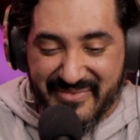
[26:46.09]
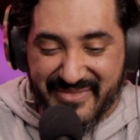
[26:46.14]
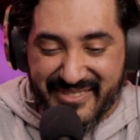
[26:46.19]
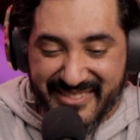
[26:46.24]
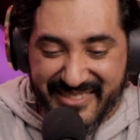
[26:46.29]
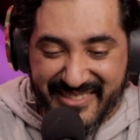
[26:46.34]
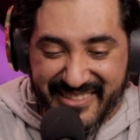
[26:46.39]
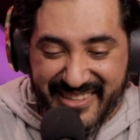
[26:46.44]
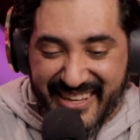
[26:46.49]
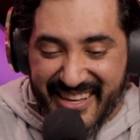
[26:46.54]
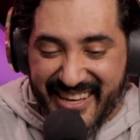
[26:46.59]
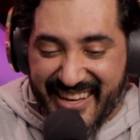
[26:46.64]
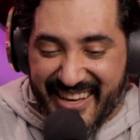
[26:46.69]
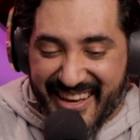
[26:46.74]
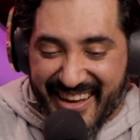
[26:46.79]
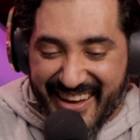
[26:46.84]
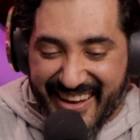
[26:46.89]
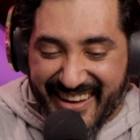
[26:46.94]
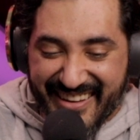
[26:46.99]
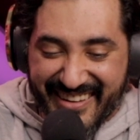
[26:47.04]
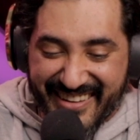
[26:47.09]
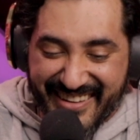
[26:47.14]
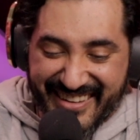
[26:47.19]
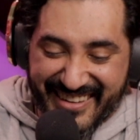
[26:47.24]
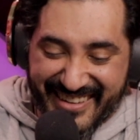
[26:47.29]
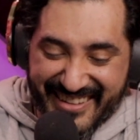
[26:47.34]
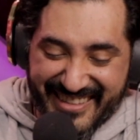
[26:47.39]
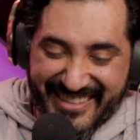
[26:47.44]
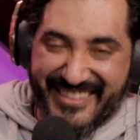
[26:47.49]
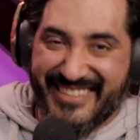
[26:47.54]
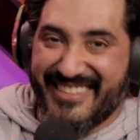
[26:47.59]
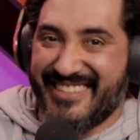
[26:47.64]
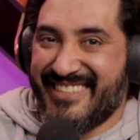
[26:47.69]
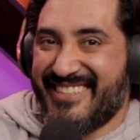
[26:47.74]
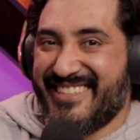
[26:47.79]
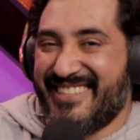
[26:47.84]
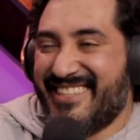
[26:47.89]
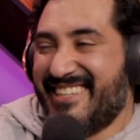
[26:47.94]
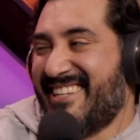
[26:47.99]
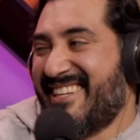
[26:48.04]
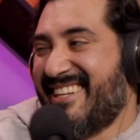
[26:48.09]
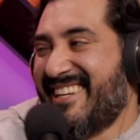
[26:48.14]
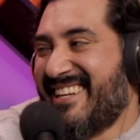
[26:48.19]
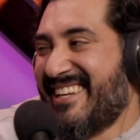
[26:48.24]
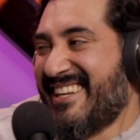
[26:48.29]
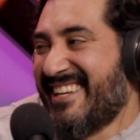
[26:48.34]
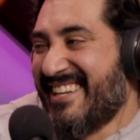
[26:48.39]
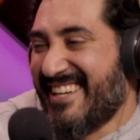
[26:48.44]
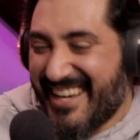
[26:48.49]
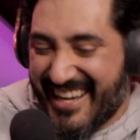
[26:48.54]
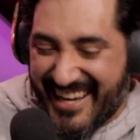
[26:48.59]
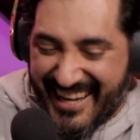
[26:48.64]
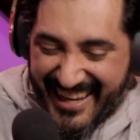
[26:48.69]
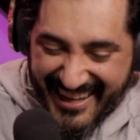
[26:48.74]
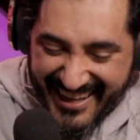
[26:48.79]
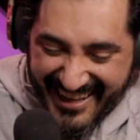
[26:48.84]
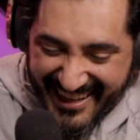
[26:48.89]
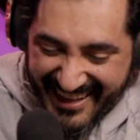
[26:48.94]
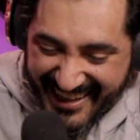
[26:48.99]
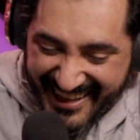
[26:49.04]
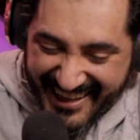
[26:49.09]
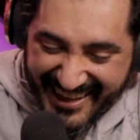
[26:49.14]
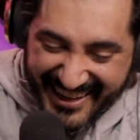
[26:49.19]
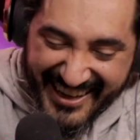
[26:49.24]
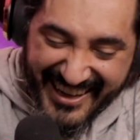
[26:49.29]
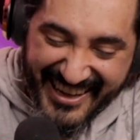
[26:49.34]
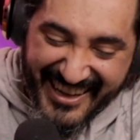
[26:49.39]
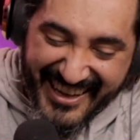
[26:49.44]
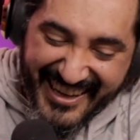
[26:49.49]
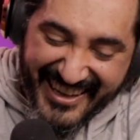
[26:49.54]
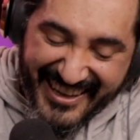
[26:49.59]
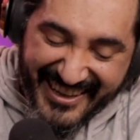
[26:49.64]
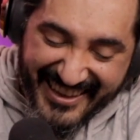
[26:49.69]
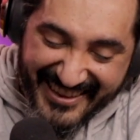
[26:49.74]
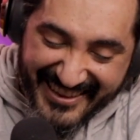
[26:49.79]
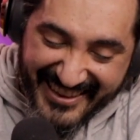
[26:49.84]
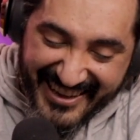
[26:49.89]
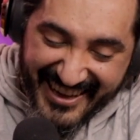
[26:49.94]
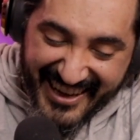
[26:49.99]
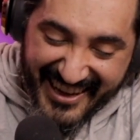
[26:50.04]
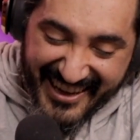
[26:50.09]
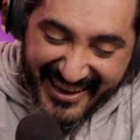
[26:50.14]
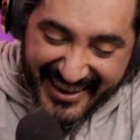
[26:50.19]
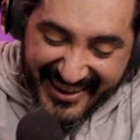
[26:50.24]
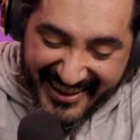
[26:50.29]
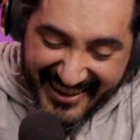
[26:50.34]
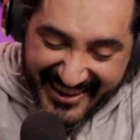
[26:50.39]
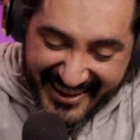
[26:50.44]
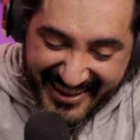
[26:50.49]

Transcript: Look at her, she's so cute. Desi,